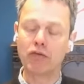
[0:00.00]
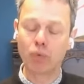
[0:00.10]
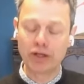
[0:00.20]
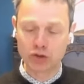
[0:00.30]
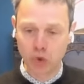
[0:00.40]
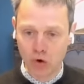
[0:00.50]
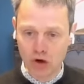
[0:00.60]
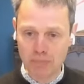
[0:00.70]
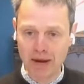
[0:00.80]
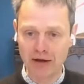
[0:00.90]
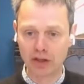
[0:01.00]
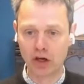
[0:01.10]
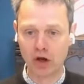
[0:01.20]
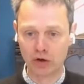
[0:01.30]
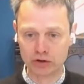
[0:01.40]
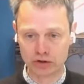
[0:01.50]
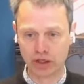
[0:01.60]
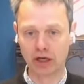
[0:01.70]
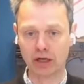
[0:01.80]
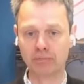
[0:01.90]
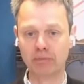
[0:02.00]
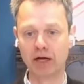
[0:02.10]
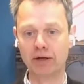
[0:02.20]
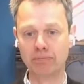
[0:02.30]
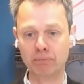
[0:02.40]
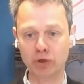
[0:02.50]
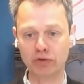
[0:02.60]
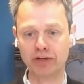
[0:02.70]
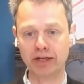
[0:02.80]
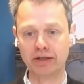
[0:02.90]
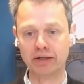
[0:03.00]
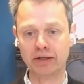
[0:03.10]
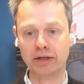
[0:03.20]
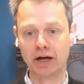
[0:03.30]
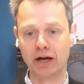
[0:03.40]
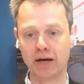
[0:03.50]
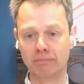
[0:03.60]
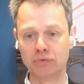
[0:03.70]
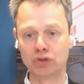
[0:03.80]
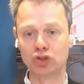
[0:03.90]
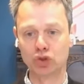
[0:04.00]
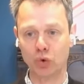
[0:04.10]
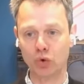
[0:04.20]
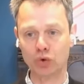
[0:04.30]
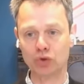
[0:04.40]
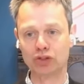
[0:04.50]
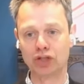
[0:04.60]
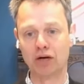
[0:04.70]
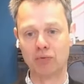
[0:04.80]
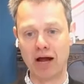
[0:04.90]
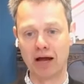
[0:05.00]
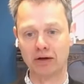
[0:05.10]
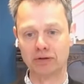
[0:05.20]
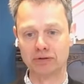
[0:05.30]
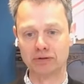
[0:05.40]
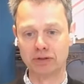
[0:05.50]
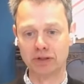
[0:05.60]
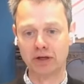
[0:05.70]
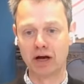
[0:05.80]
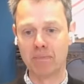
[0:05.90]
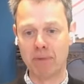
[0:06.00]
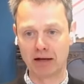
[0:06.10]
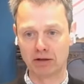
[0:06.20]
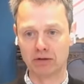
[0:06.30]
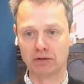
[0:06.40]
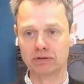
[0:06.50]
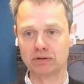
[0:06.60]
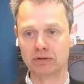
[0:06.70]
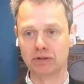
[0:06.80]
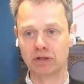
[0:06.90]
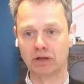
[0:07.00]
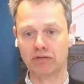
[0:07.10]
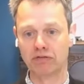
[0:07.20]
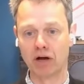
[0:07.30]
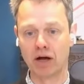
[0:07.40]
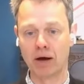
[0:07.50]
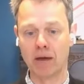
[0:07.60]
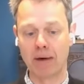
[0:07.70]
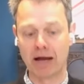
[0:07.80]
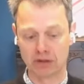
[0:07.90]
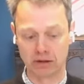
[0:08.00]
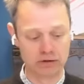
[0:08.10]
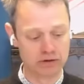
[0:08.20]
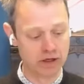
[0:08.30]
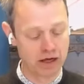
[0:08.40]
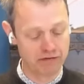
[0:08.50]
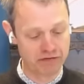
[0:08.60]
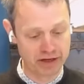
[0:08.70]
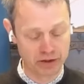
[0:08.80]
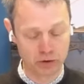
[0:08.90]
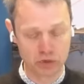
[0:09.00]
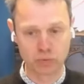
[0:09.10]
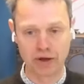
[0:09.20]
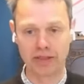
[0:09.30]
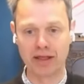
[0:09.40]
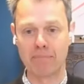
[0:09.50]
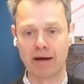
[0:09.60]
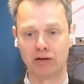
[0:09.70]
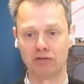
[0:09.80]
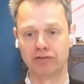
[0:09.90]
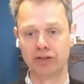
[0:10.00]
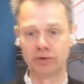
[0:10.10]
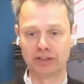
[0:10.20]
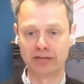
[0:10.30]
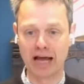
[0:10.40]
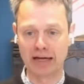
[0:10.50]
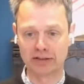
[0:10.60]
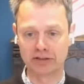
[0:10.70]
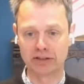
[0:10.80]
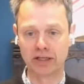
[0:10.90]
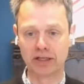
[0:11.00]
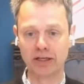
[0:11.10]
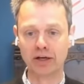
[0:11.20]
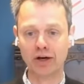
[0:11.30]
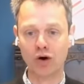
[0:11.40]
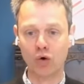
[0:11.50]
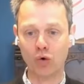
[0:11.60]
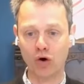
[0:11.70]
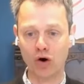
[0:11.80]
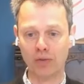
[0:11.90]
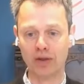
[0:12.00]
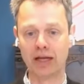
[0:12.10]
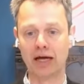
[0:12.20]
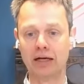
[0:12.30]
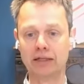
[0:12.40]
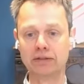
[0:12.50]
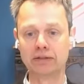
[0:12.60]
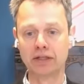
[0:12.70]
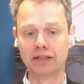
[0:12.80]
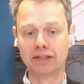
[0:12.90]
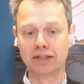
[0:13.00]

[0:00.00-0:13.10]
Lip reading: If we talk about the long term and moving stores around a battlefield, whether that battlefield is at sea or on the land,